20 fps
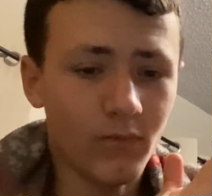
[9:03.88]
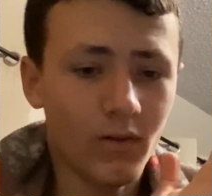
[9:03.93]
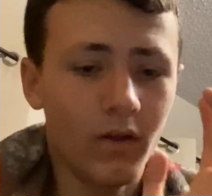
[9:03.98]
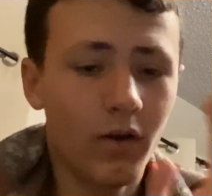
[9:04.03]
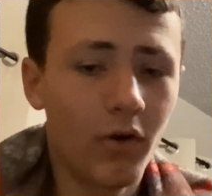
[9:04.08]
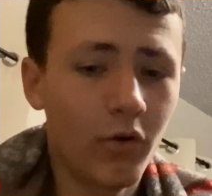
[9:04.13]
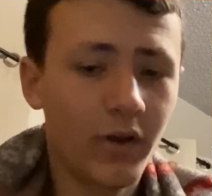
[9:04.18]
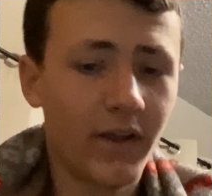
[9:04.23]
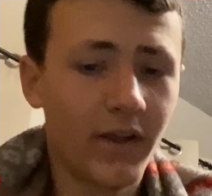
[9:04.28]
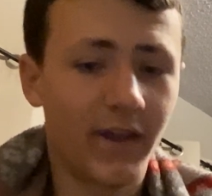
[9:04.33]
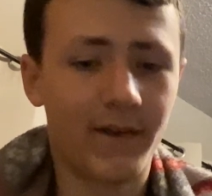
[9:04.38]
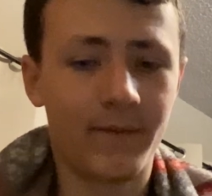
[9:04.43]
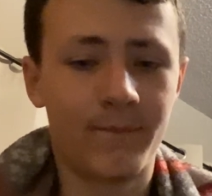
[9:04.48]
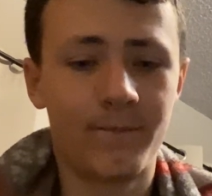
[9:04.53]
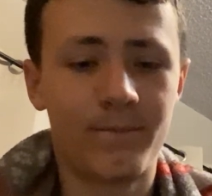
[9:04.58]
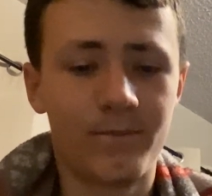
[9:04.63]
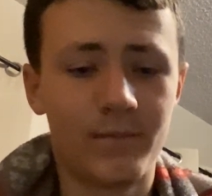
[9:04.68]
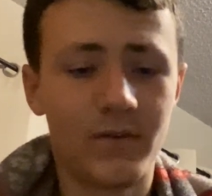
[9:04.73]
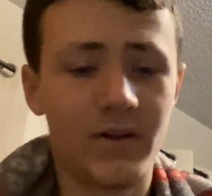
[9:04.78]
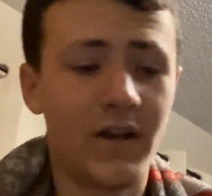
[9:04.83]
okay,
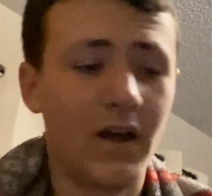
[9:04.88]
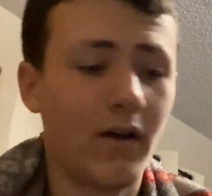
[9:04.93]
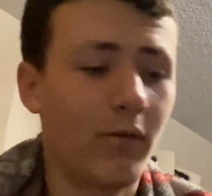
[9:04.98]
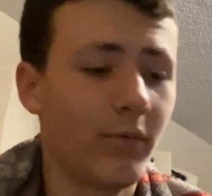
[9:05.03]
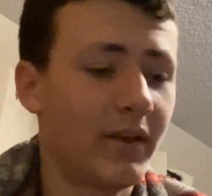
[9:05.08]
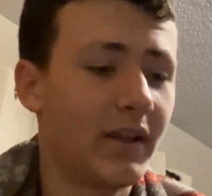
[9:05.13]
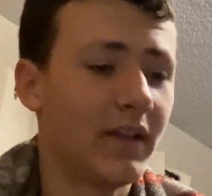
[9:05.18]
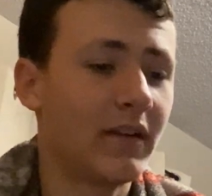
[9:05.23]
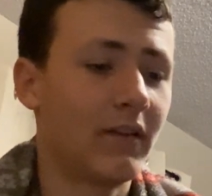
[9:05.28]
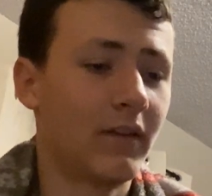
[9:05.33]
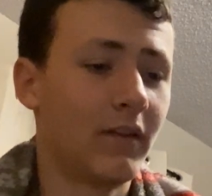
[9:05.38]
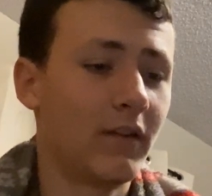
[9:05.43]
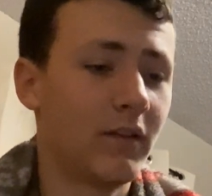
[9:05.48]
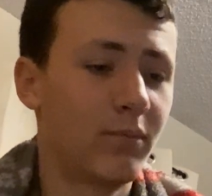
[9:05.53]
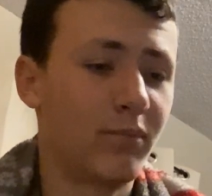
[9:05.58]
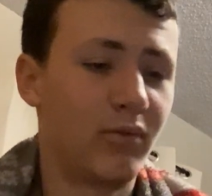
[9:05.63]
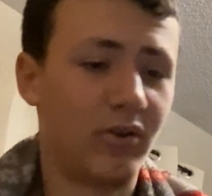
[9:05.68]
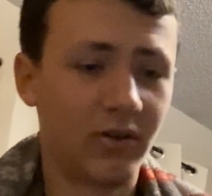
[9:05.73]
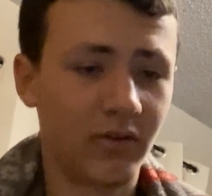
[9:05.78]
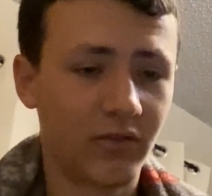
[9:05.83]
and now we get to this
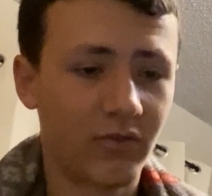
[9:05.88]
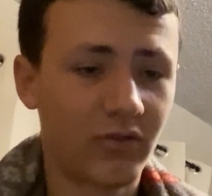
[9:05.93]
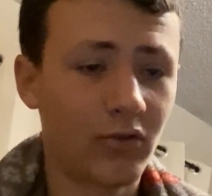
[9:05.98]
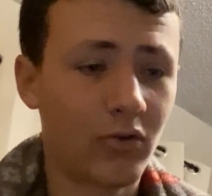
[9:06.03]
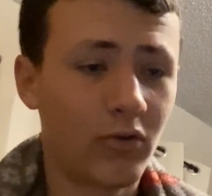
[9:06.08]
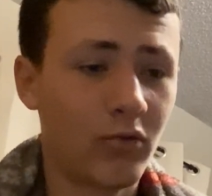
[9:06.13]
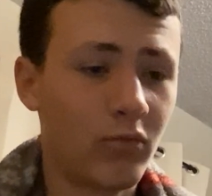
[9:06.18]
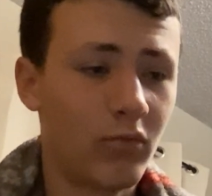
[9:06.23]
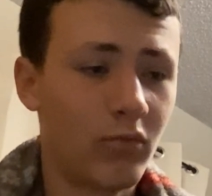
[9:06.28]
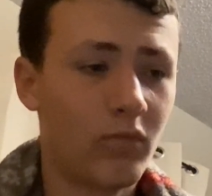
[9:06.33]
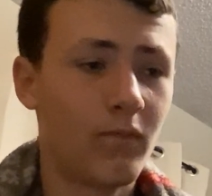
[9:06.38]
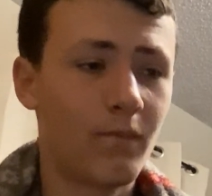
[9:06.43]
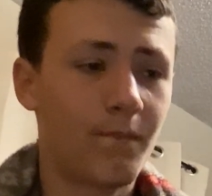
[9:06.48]
part. So